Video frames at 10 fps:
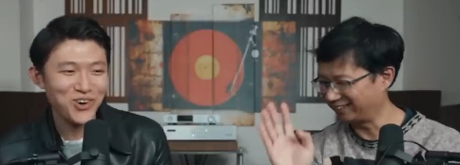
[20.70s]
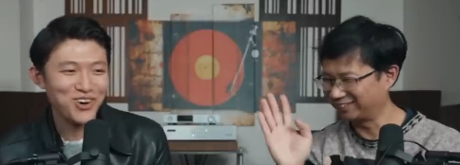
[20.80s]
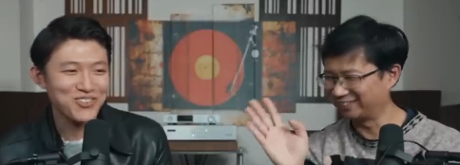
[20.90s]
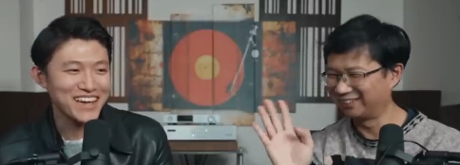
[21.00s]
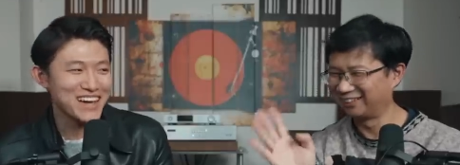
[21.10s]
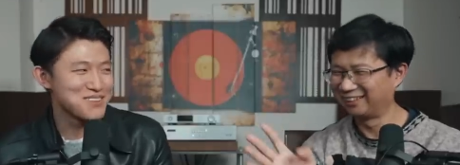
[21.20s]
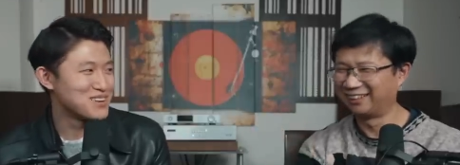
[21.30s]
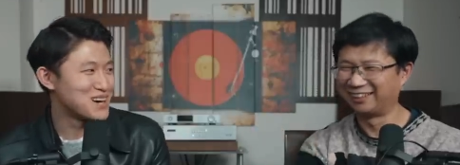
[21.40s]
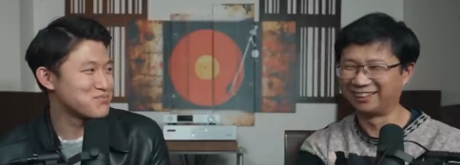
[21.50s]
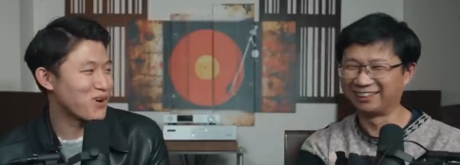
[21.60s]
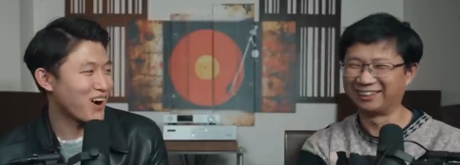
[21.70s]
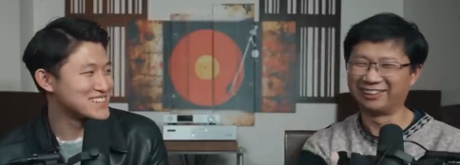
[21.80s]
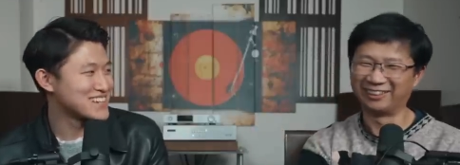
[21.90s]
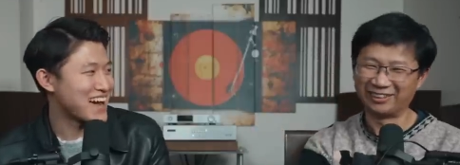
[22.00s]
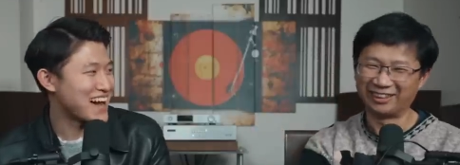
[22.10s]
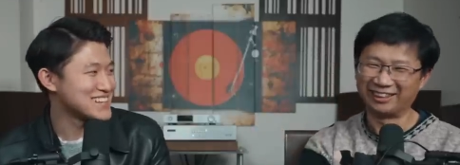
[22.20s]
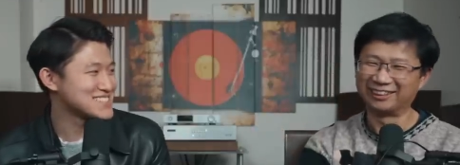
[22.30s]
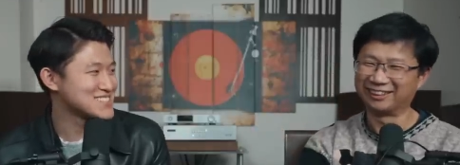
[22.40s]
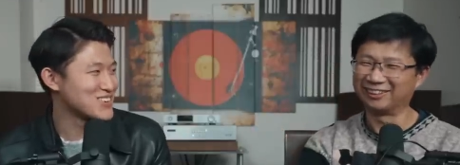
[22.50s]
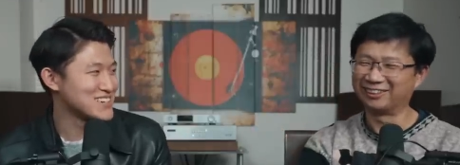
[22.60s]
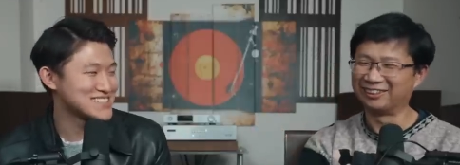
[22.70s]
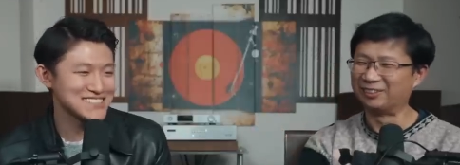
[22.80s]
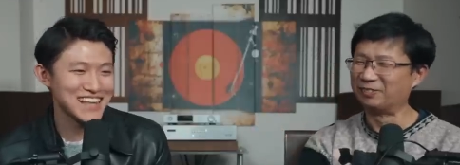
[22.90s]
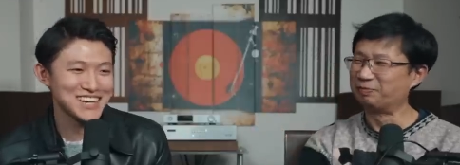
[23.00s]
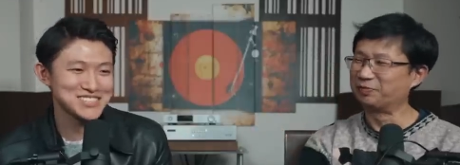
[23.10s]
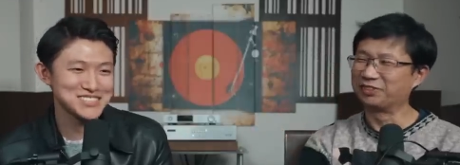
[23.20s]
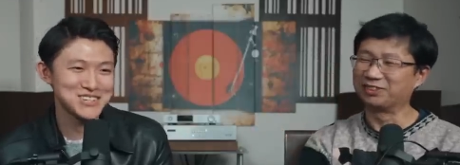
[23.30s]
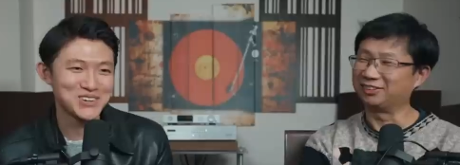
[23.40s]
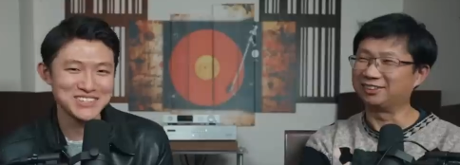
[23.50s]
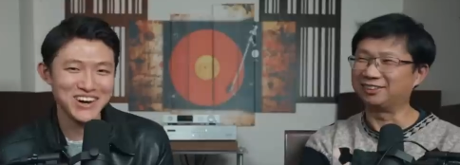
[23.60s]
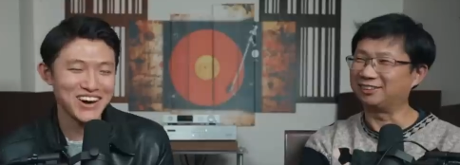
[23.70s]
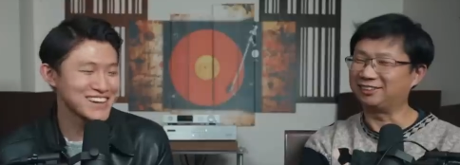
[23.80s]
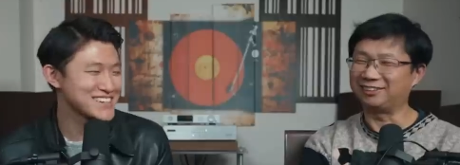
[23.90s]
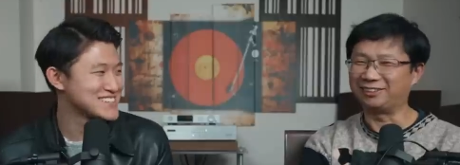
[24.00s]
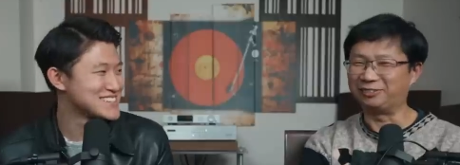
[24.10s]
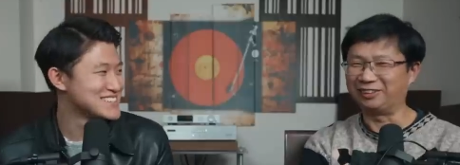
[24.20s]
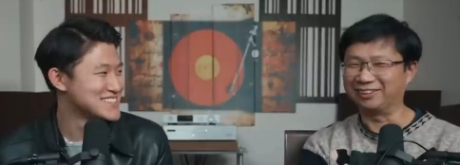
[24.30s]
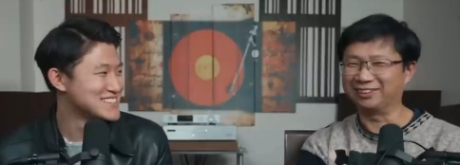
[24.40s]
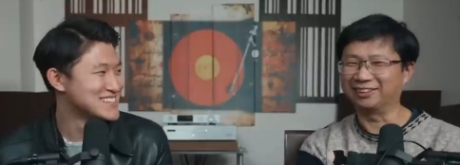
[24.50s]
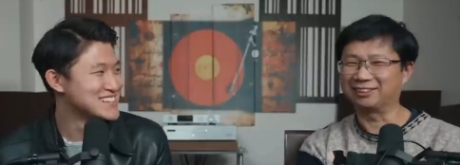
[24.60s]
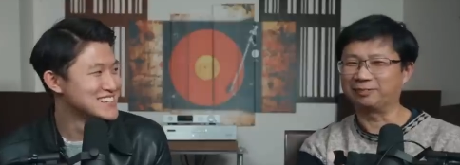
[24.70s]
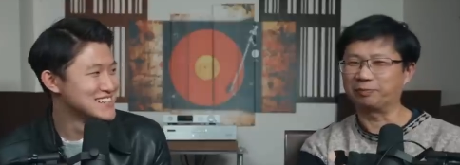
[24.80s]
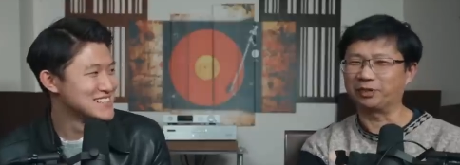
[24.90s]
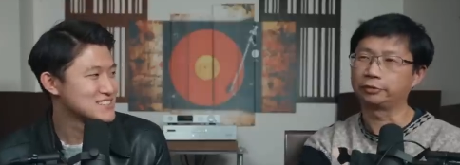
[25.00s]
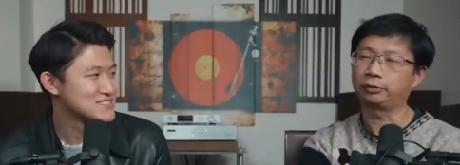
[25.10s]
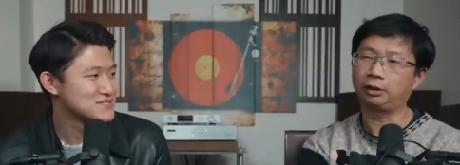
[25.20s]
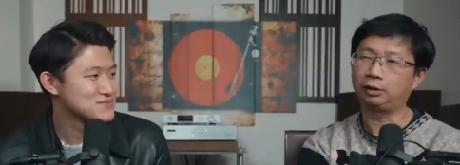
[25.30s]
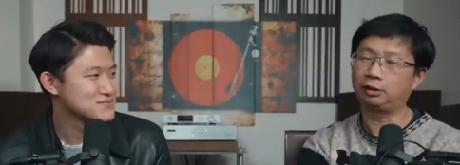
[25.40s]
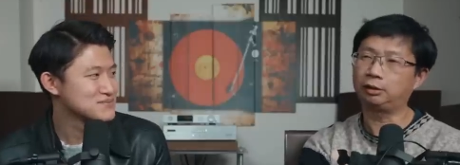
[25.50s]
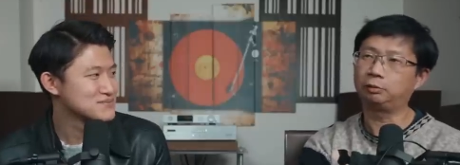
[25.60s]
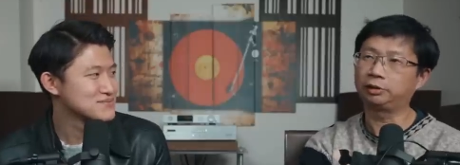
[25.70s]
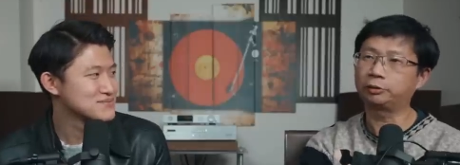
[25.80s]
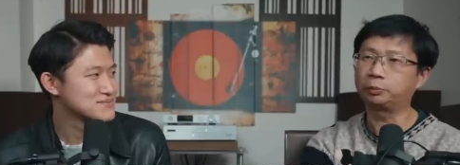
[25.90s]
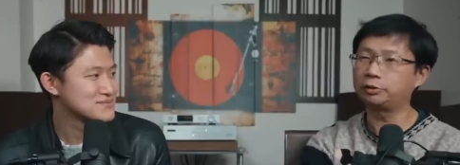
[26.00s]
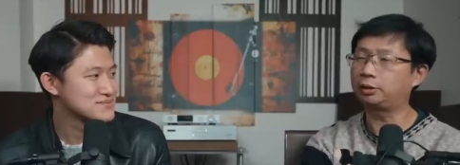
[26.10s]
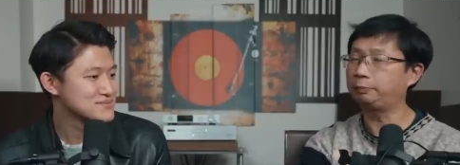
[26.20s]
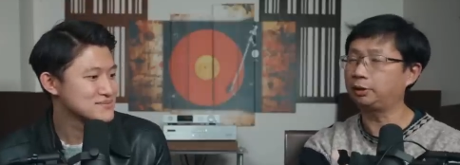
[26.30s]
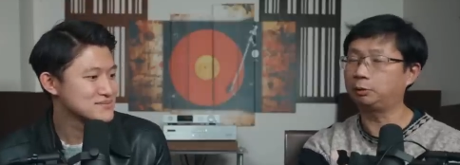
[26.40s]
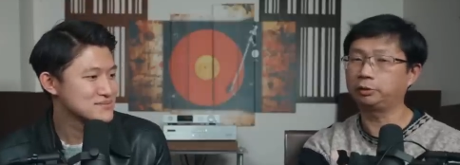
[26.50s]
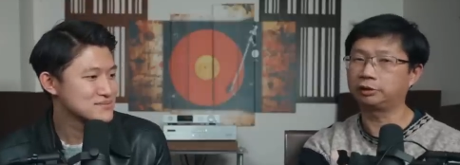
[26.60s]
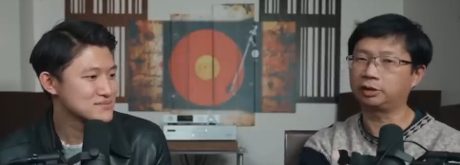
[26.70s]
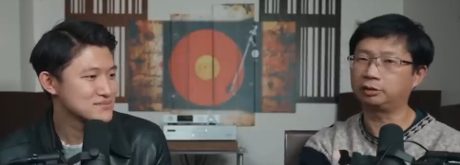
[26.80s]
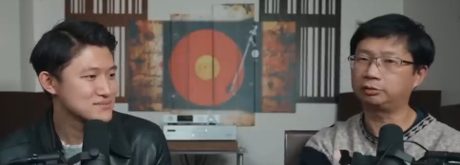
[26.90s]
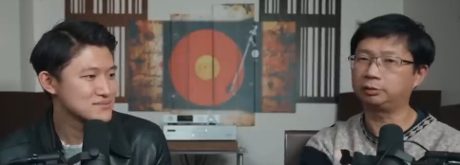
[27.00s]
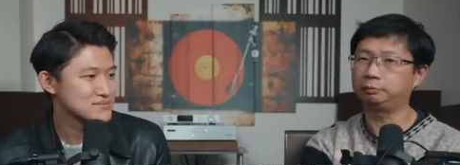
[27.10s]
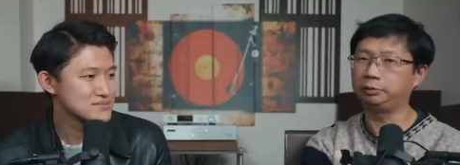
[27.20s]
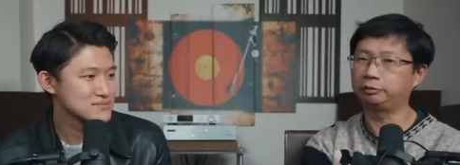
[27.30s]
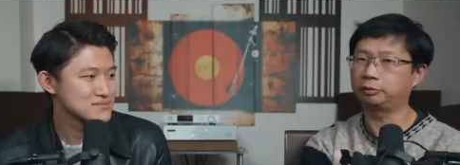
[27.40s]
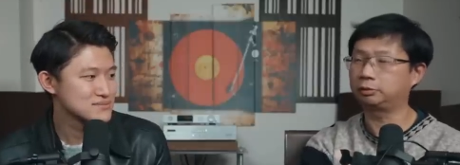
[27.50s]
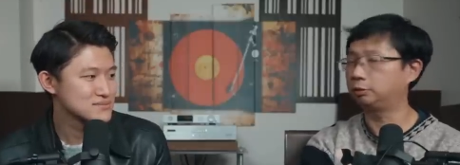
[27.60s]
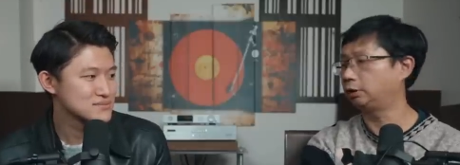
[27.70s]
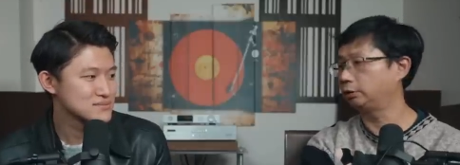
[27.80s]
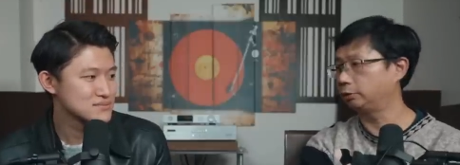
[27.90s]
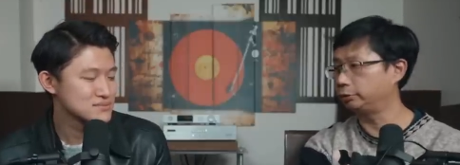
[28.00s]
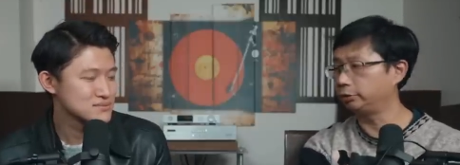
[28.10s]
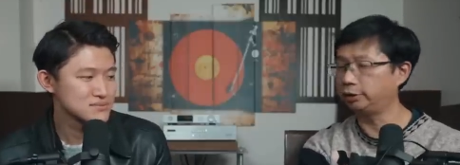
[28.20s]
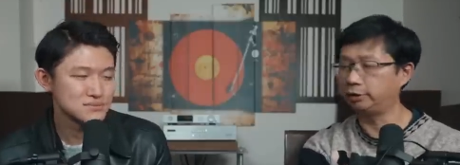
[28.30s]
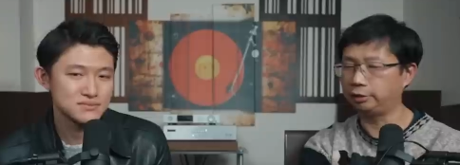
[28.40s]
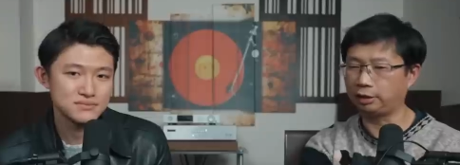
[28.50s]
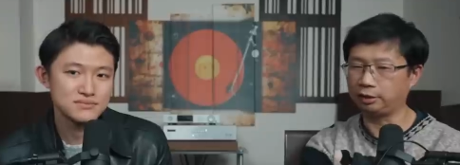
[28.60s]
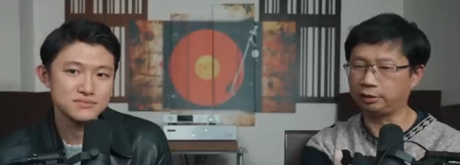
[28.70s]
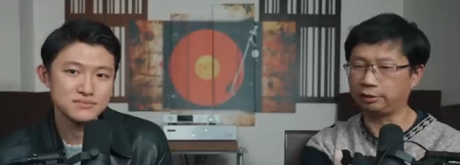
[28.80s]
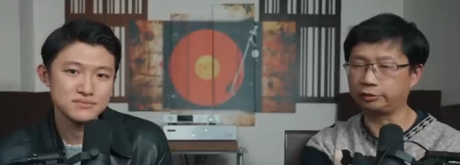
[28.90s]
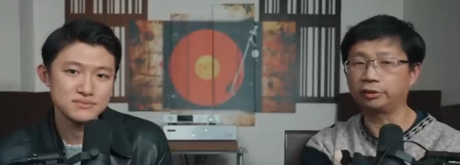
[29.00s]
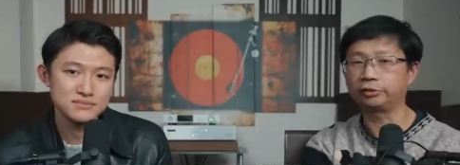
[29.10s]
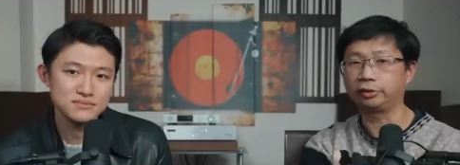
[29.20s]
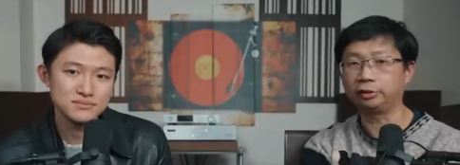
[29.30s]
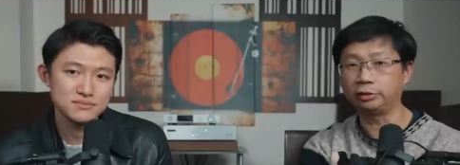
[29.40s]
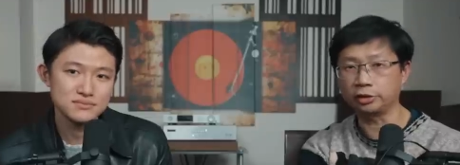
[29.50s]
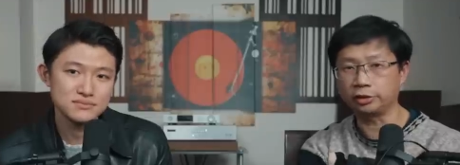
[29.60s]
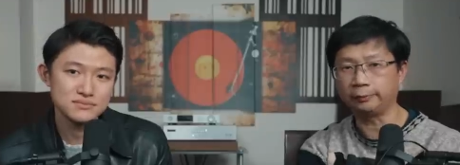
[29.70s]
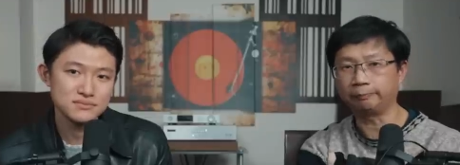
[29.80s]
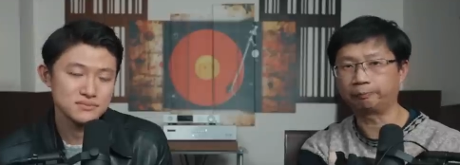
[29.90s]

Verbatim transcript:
Speaker 1: 12 a.m. Uh, podcast or uh, slash, you know, talk.
Speaker 2: Oh my goodness. So uh, there's one topic I want to cover before I go today, and that's synergy.